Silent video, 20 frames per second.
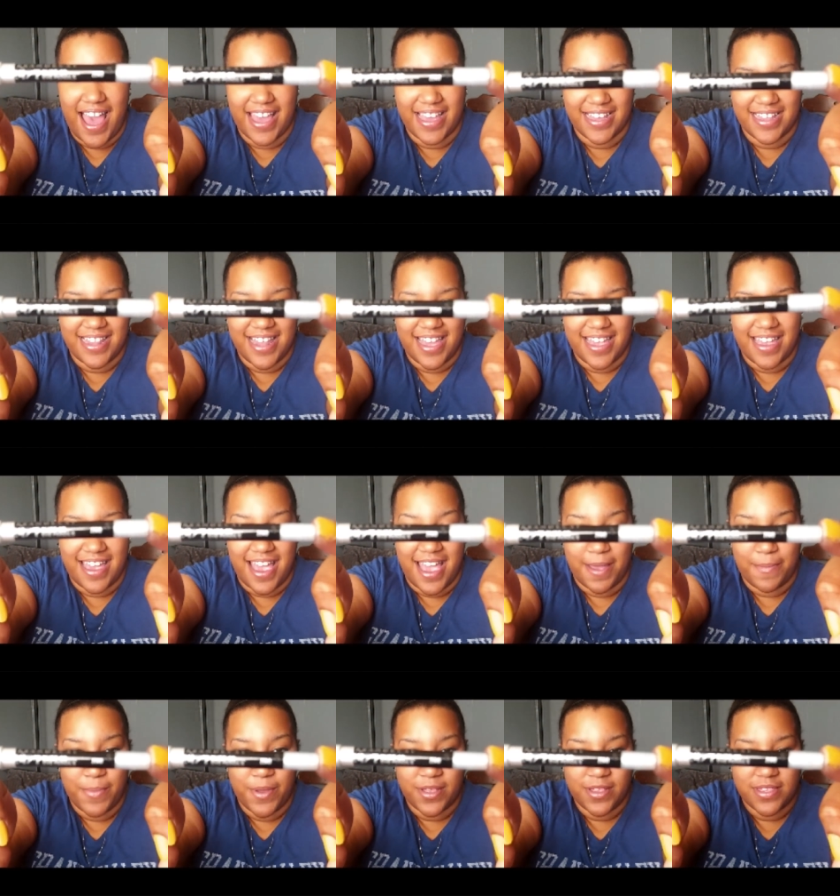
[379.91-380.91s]
Eye,
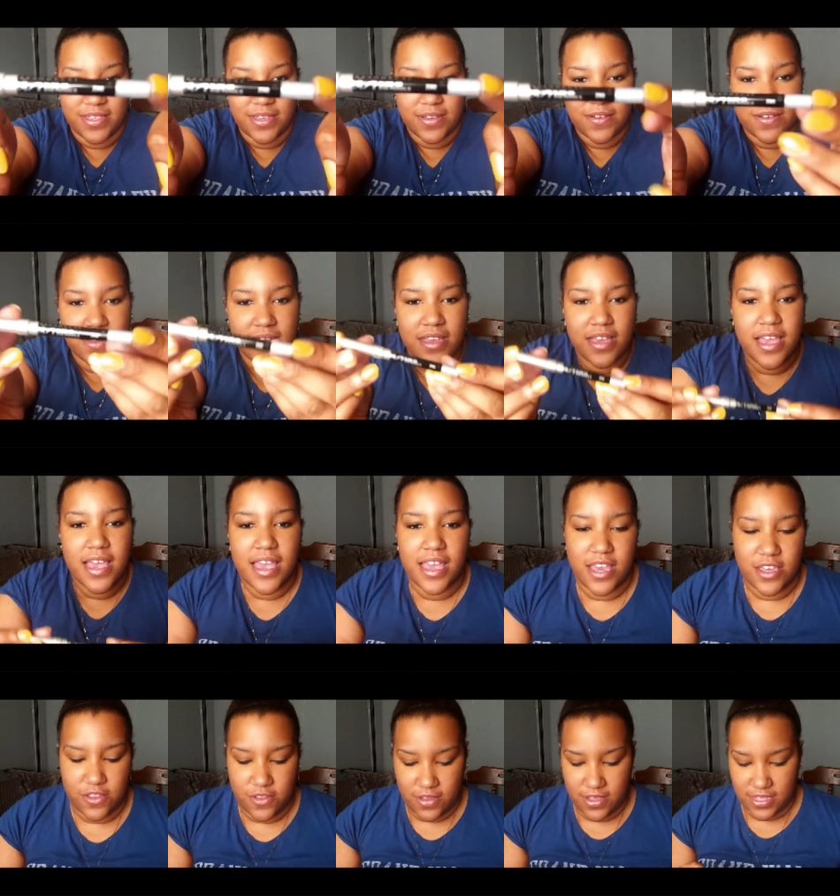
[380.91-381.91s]
eye Pencil.
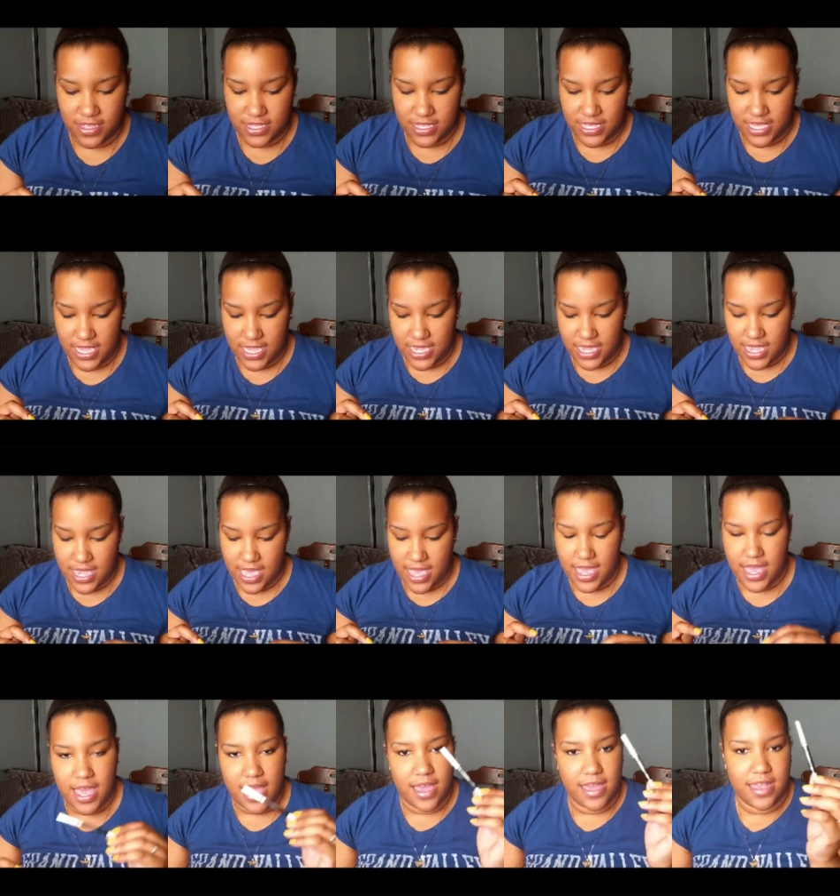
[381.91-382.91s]
As you can see,
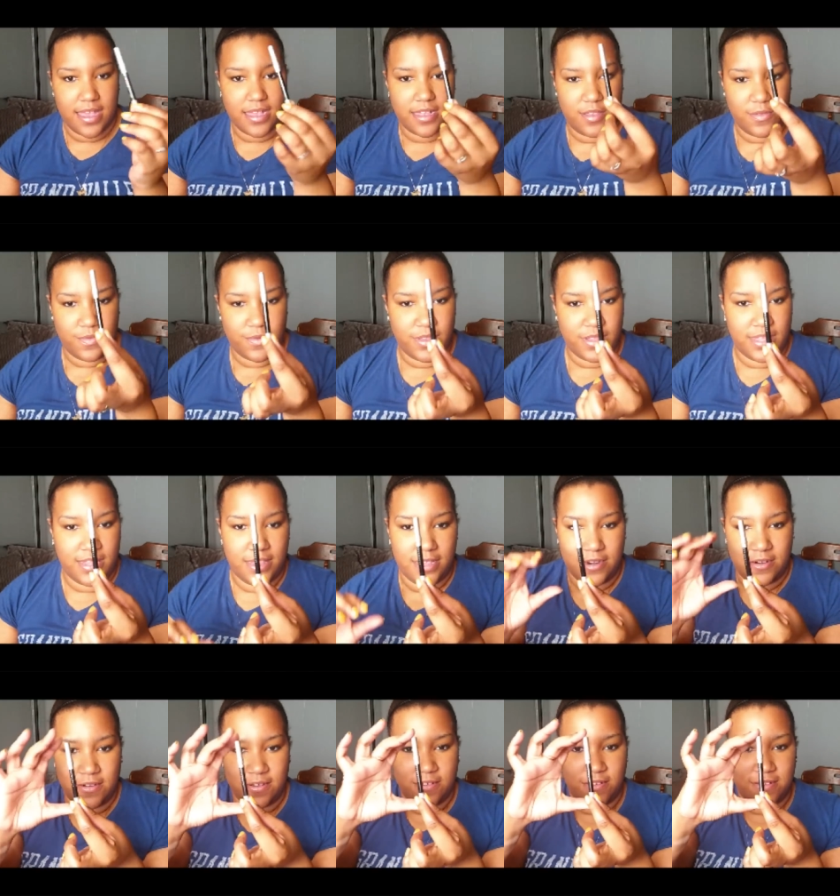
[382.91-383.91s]
it's really
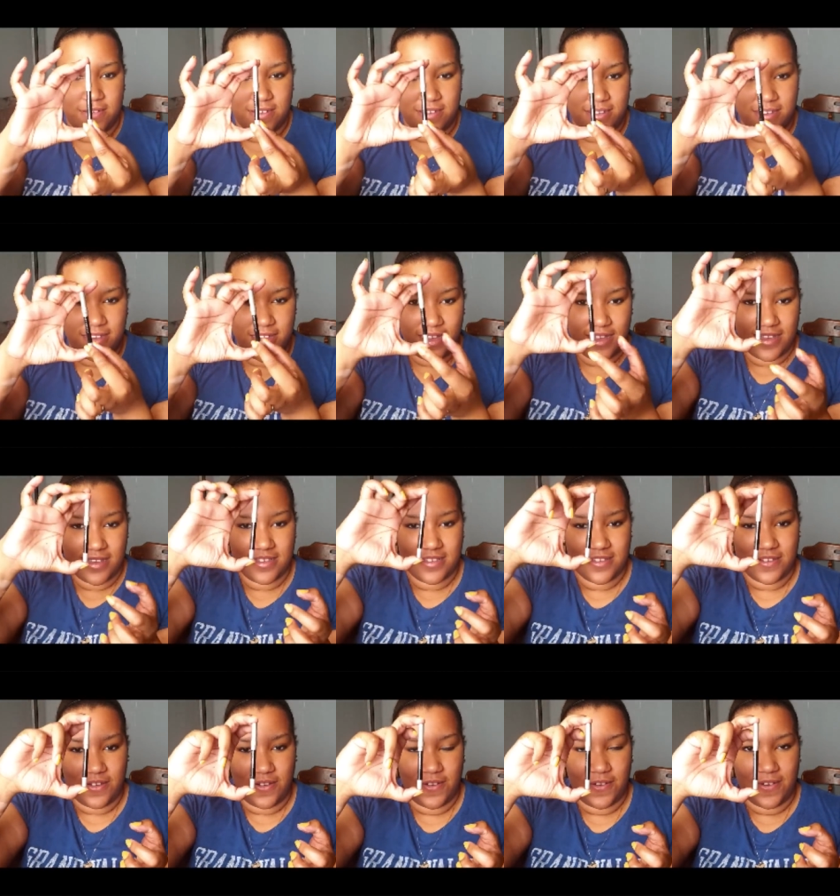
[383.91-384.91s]
little,
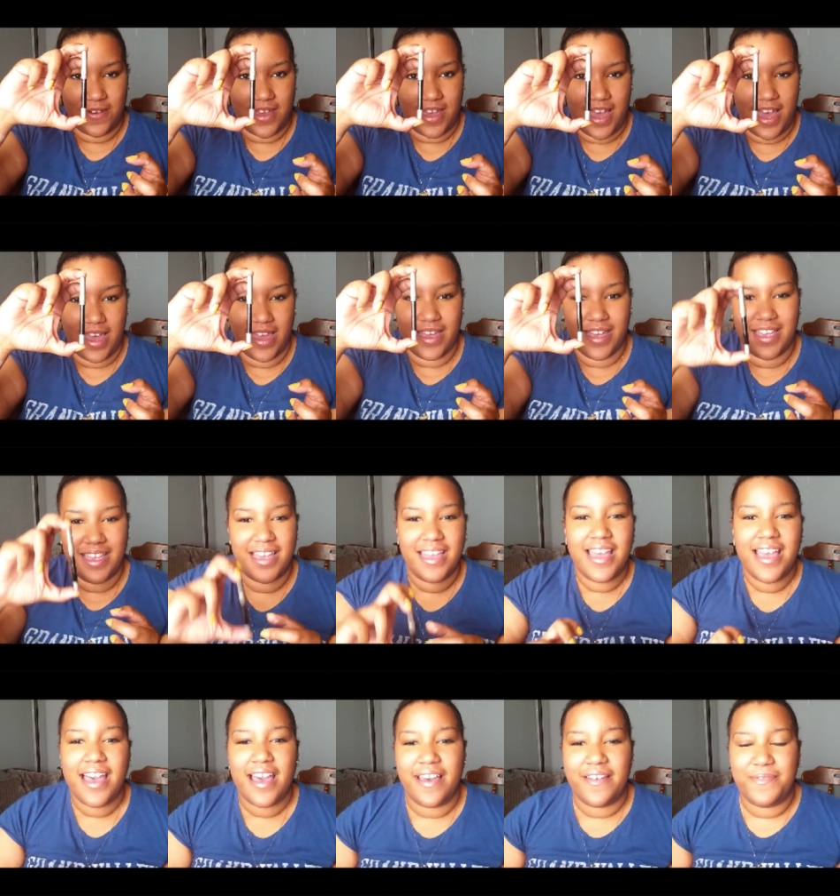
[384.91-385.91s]
so
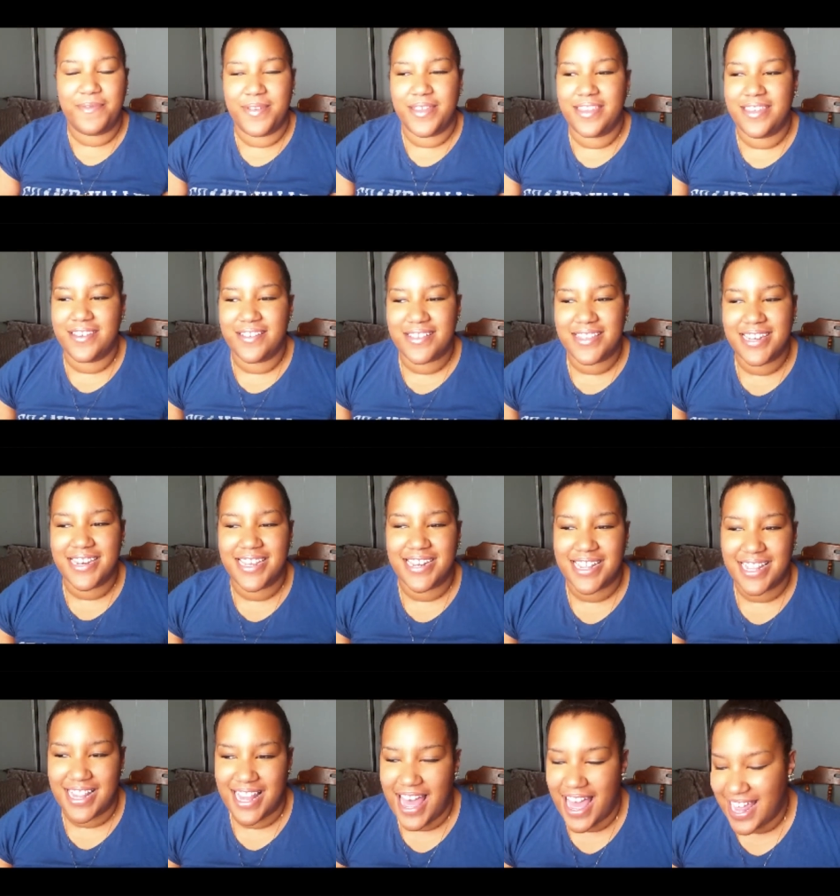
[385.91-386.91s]
I've been using
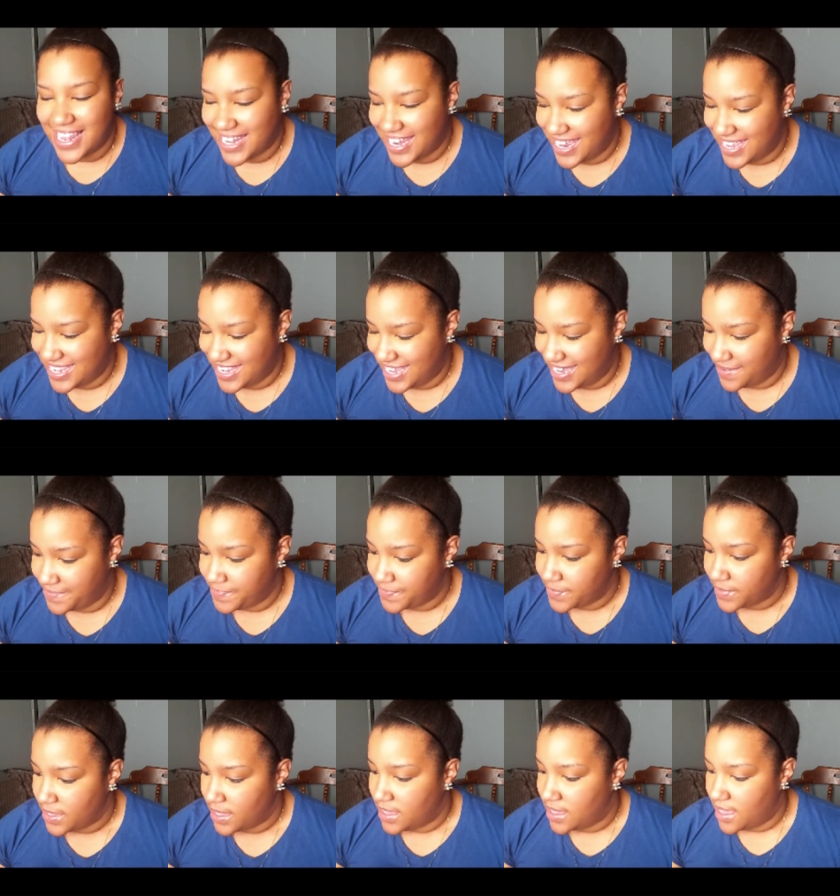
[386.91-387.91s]
it a lot lately,
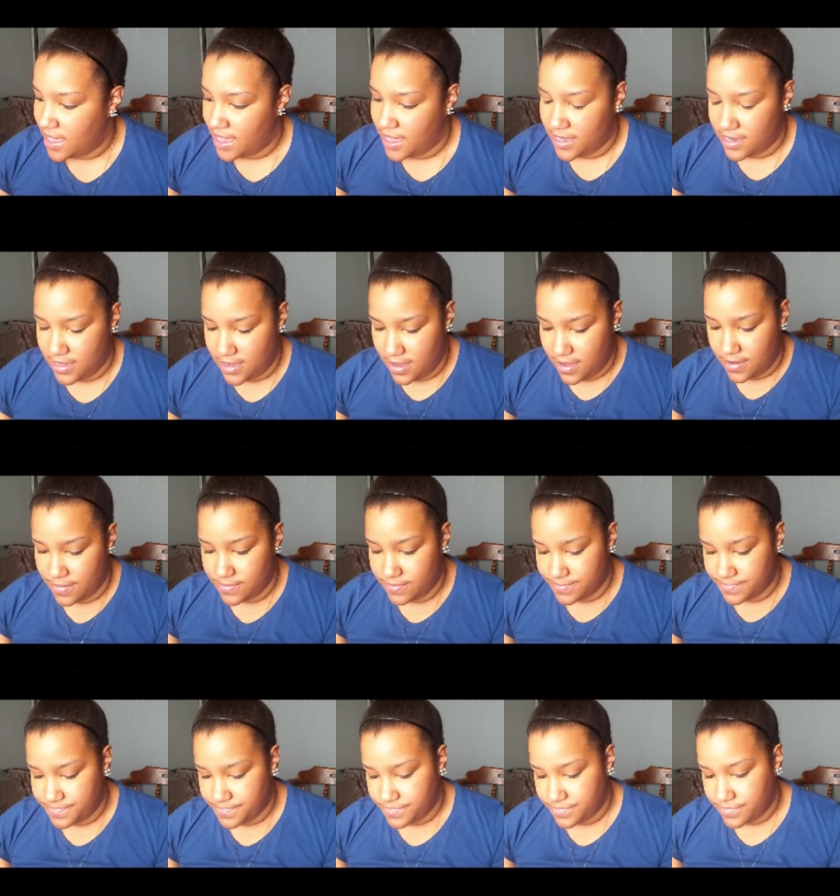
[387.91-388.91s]
and um,